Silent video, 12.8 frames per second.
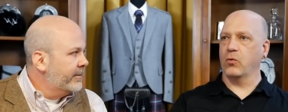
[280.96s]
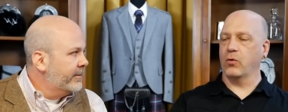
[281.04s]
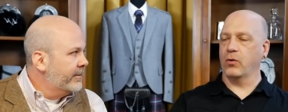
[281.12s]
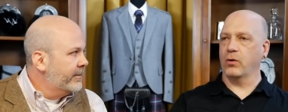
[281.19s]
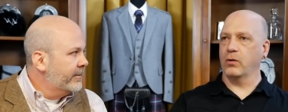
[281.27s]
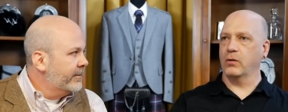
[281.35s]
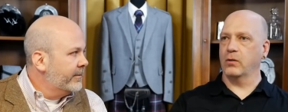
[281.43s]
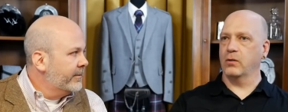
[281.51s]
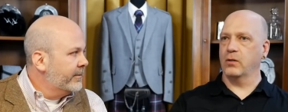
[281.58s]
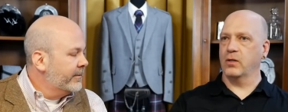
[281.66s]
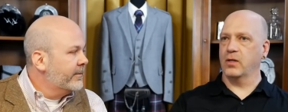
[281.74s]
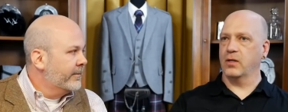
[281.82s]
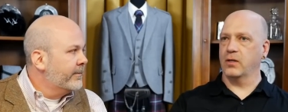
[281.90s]
Speaker 1: or
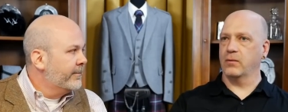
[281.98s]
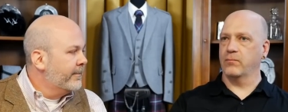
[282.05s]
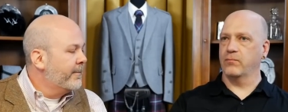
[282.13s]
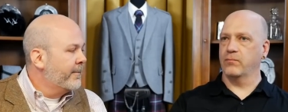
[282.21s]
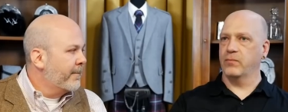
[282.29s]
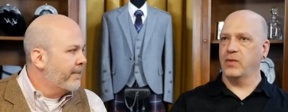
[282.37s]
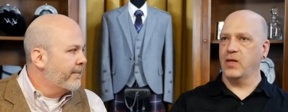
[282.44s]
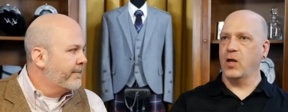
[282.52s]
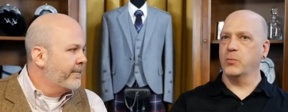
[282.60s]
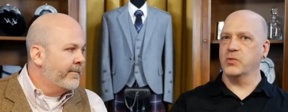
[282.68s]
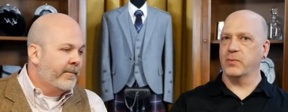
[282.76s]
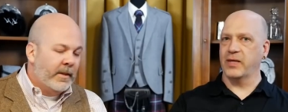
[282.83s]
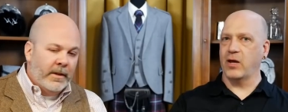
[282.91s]
um,
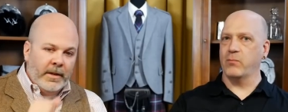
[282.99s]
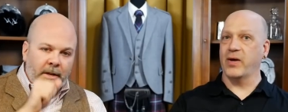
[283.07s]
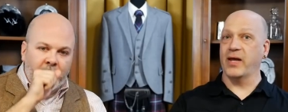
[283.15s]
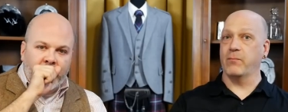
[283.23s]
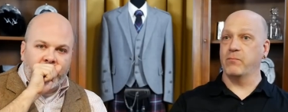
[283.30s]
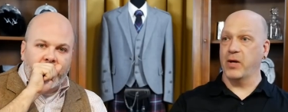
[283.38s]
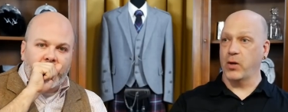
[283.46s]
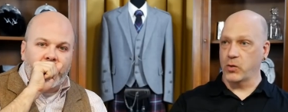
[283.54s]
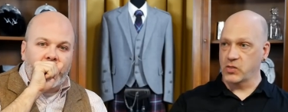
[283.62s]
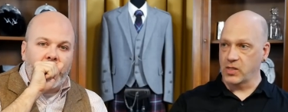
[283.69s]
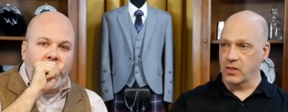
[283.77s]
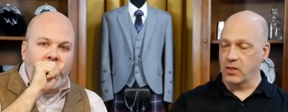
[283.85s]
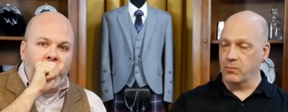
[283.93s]
help somebody out by embarrassing.